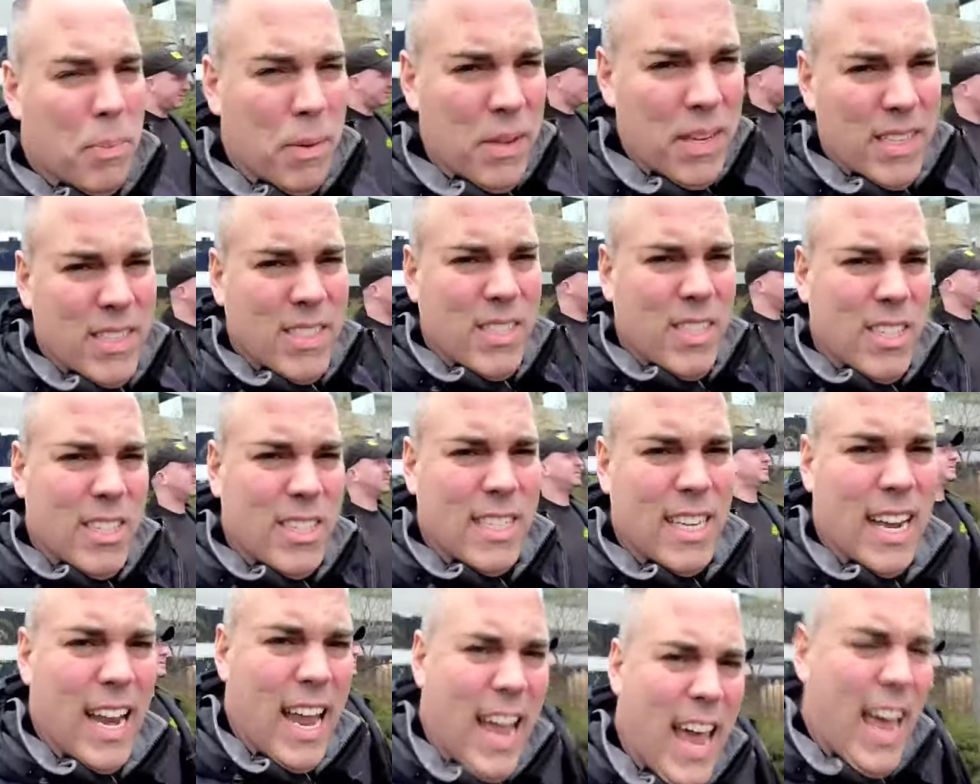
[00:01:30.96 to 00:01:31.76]
blizzard
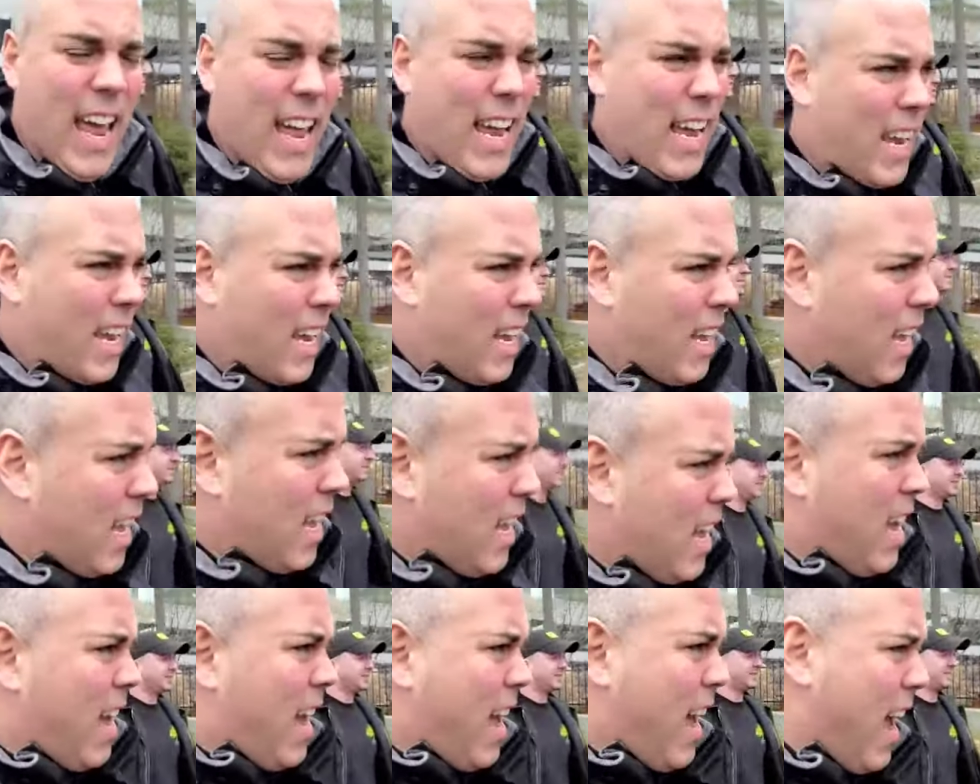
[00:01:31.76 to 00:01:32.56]
today
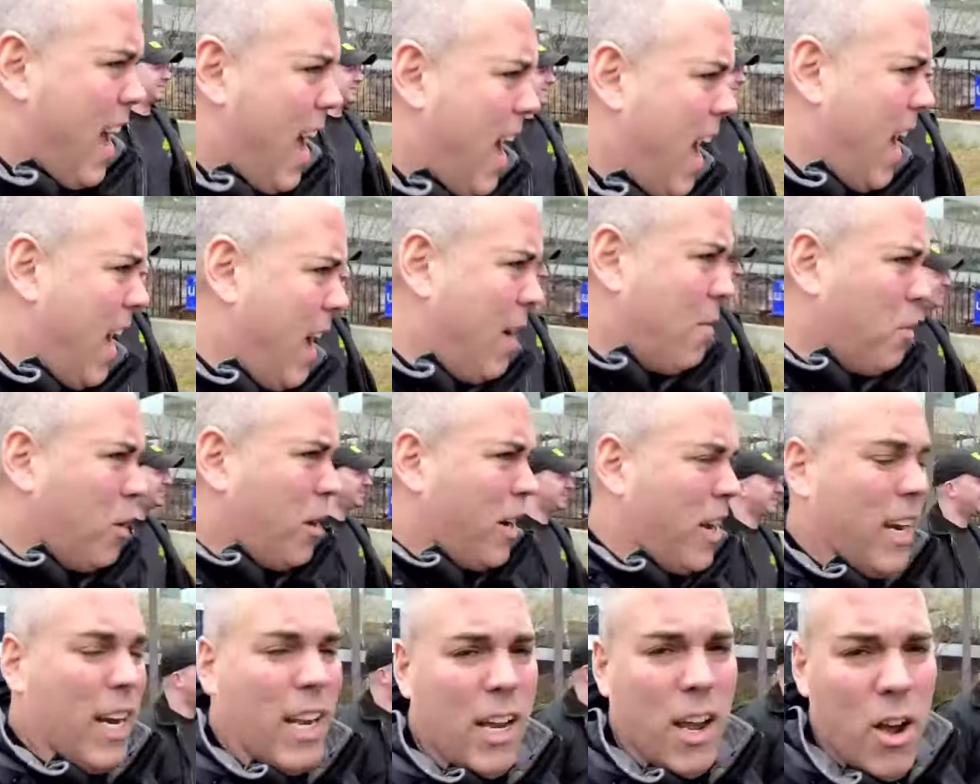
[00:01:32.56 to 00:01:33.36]
and we're
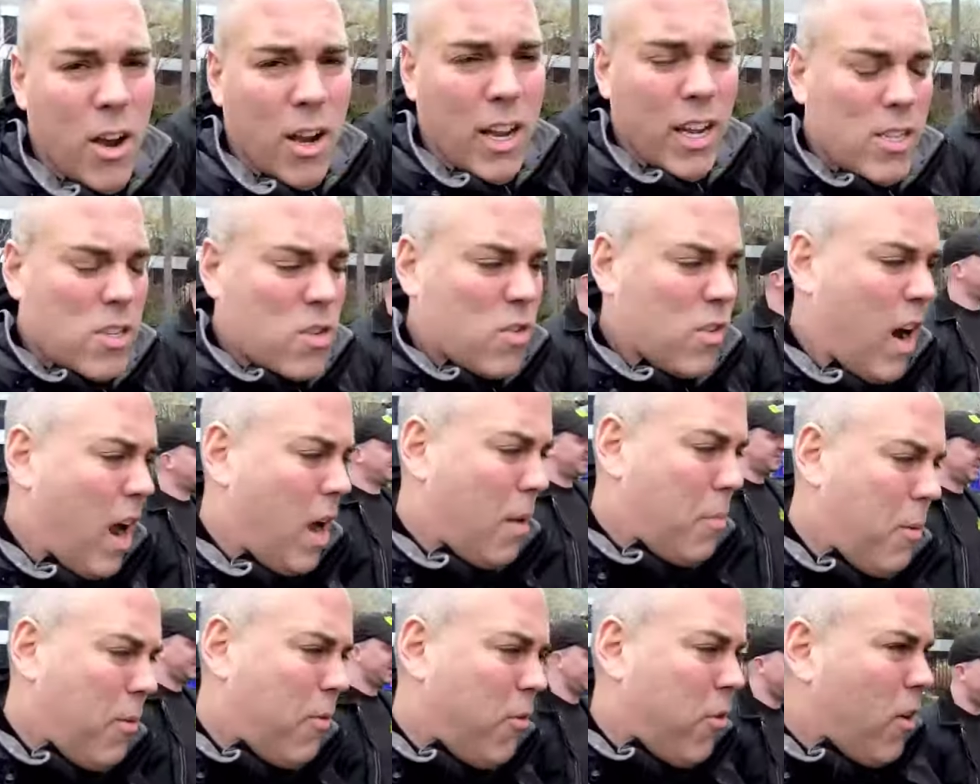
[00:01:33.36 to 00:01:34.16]
gonna go get
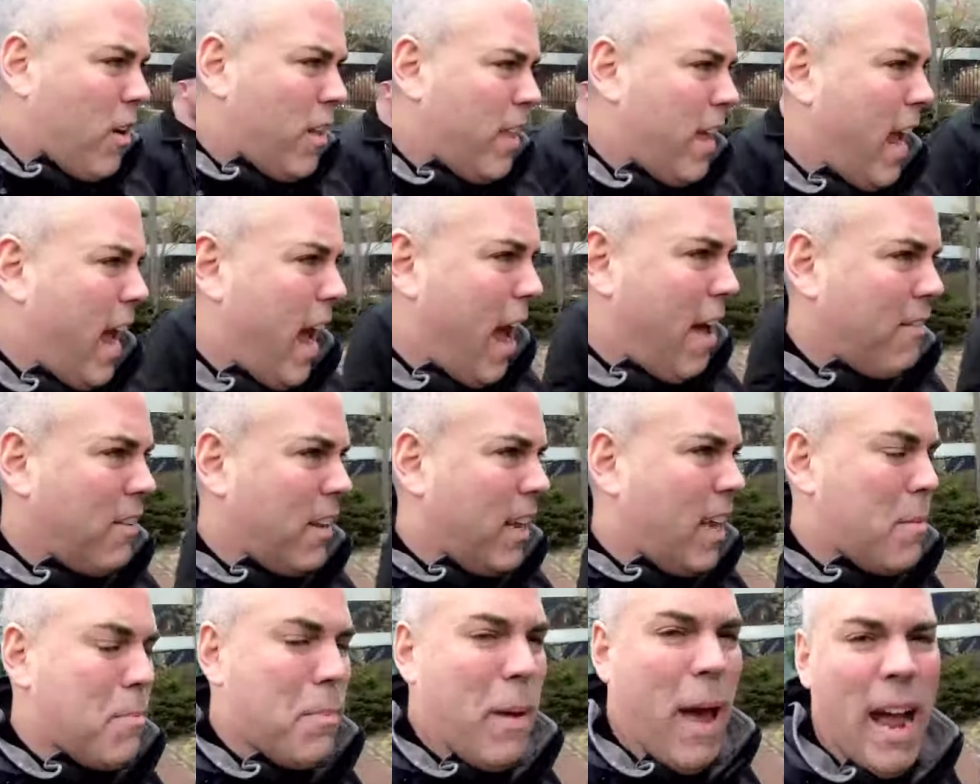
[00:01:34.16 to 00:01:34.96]
drunk before they have to
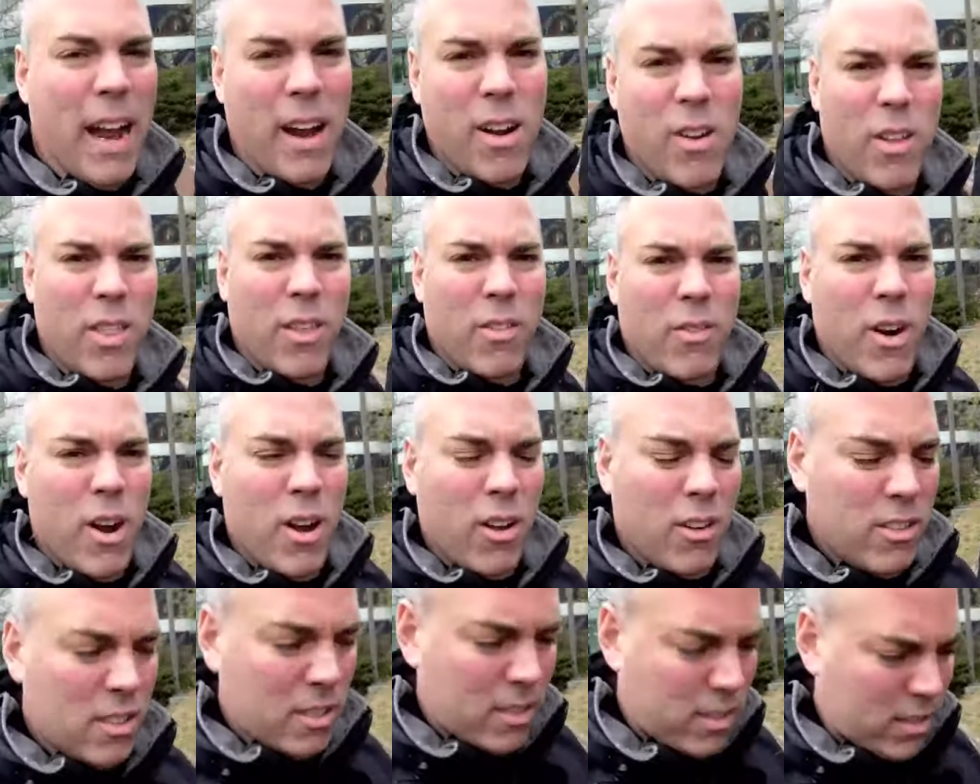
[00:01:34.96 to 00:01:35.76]
get back on the road.